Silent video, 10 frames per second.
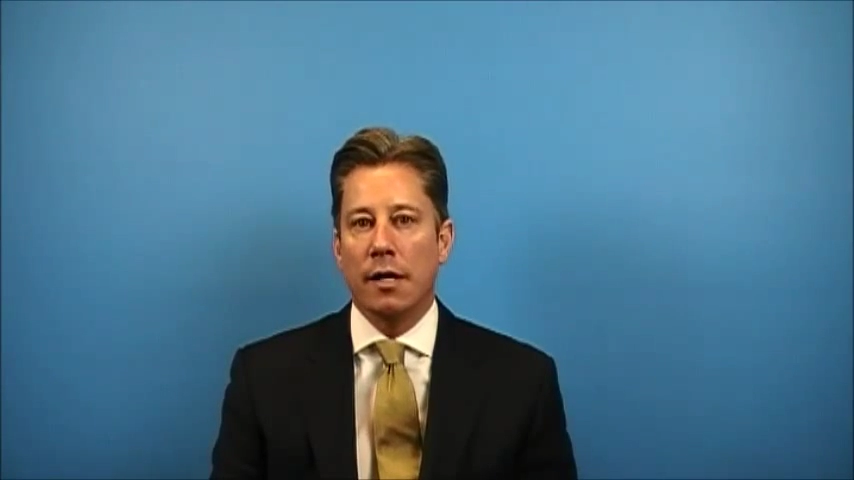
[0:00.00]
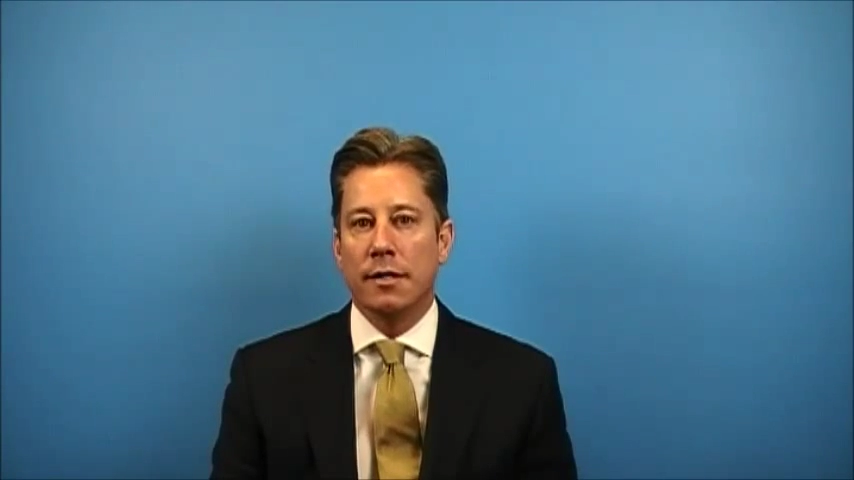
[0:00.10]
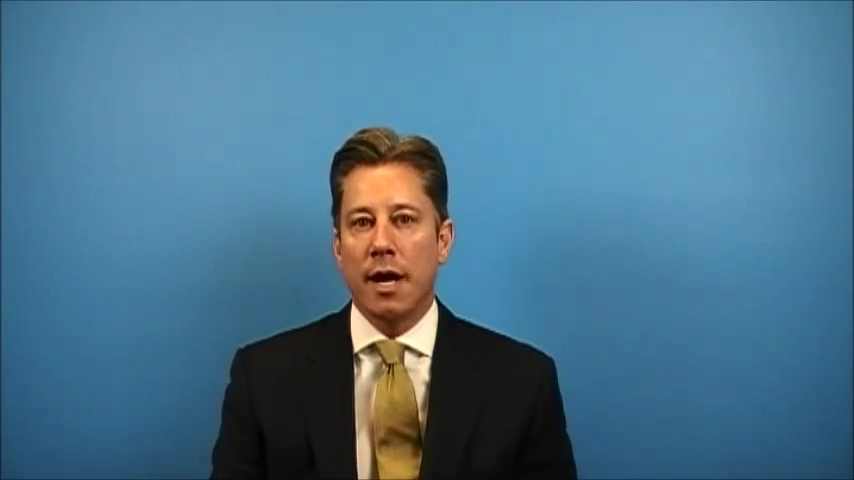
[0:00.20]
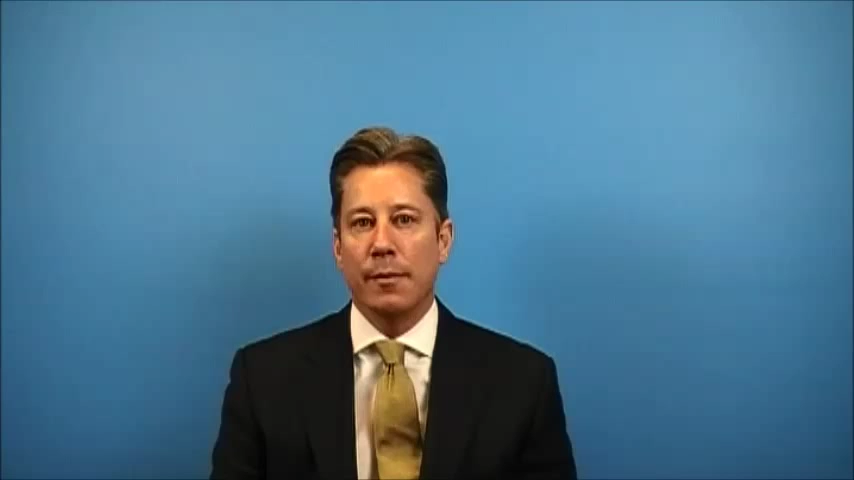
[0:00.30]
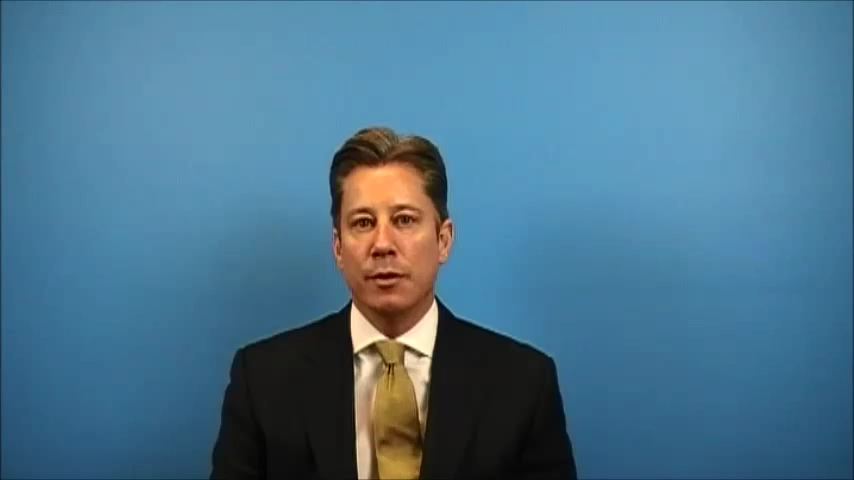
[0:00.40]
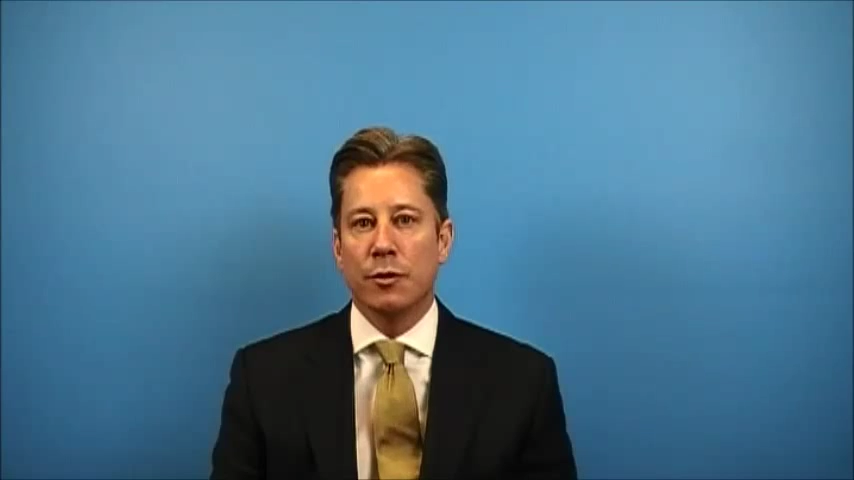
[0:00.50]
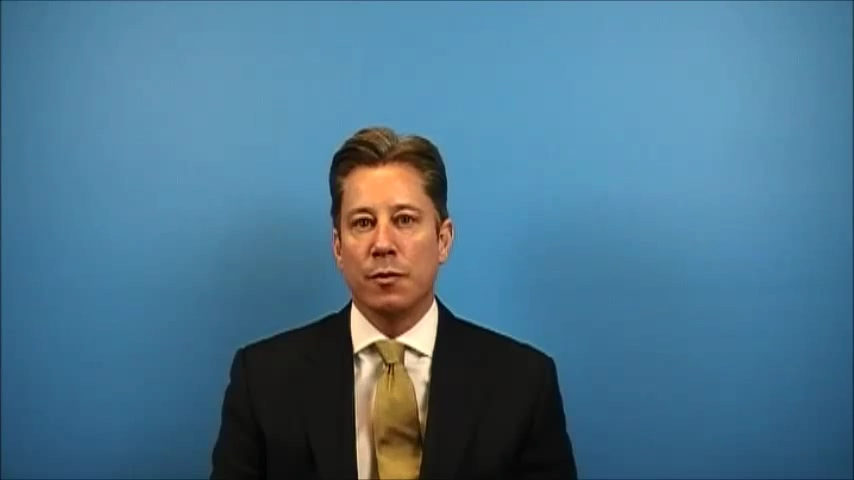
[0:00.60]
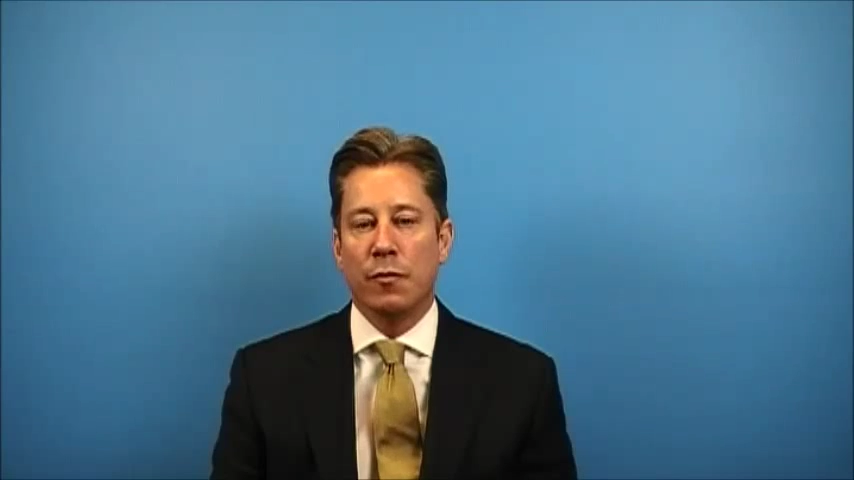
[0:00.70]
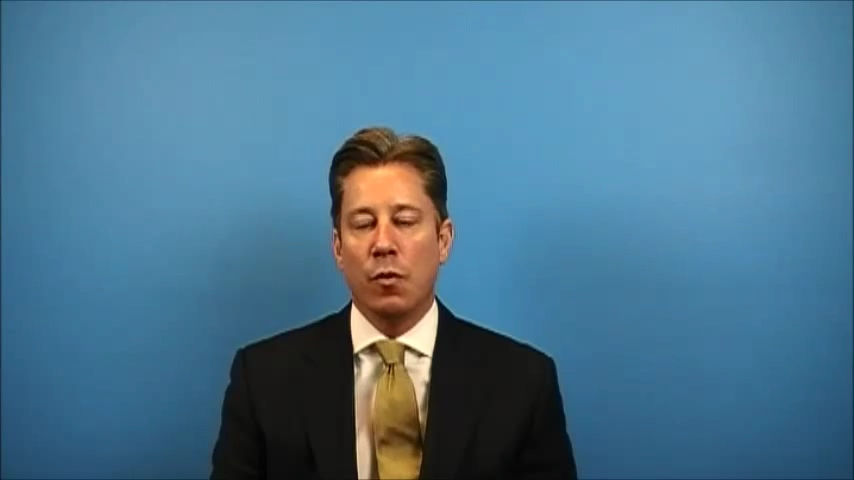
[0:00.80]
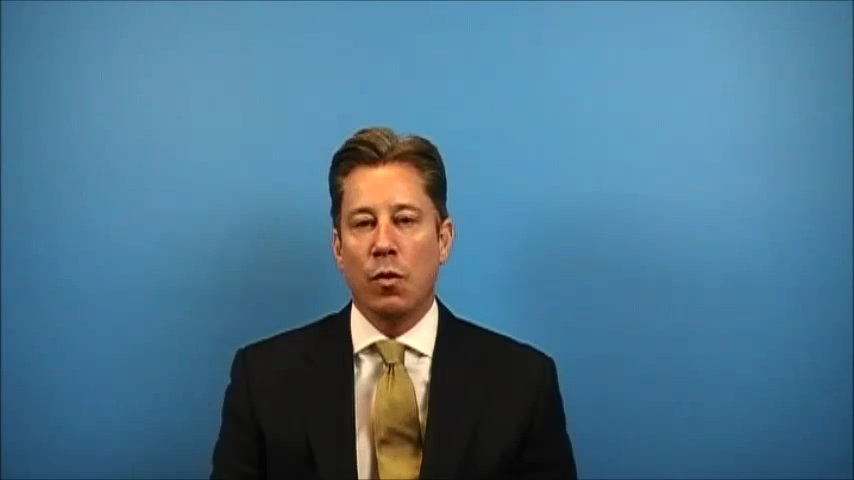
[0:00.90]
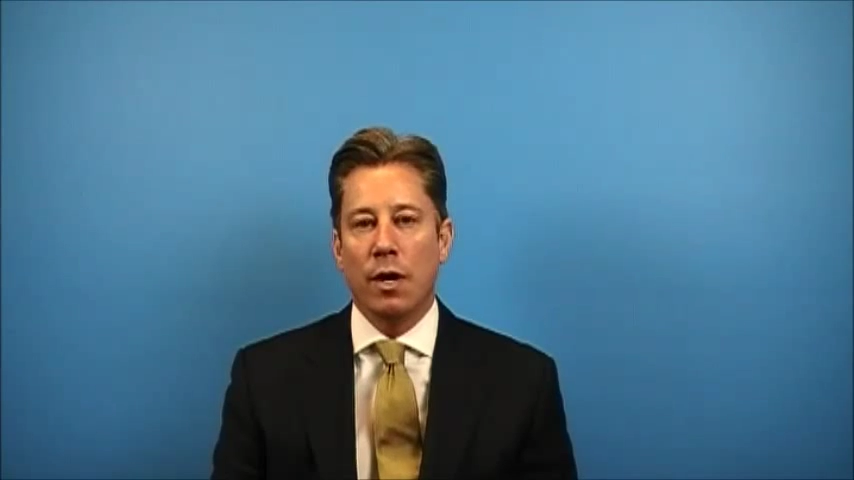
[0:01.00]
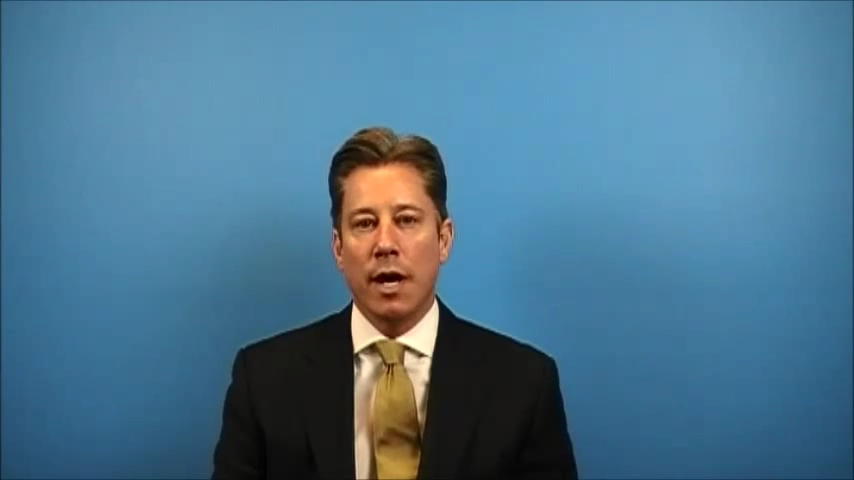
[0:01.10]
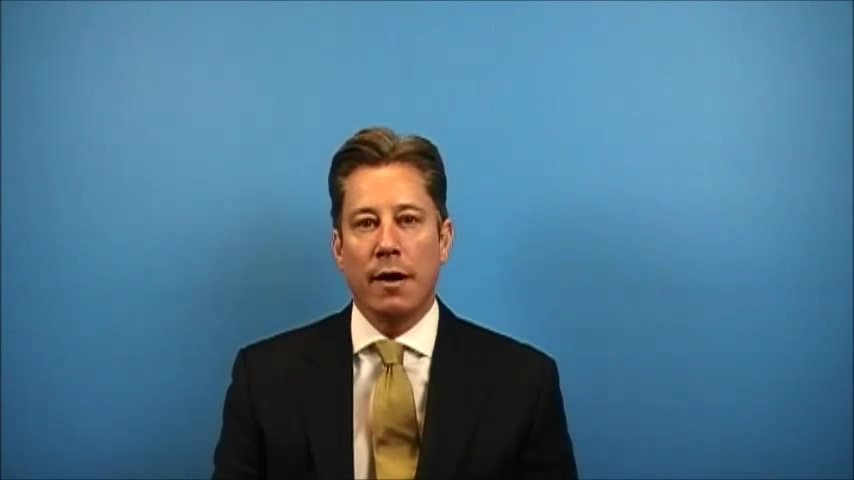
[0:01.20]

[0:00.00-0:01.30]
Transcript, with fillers: tablets before and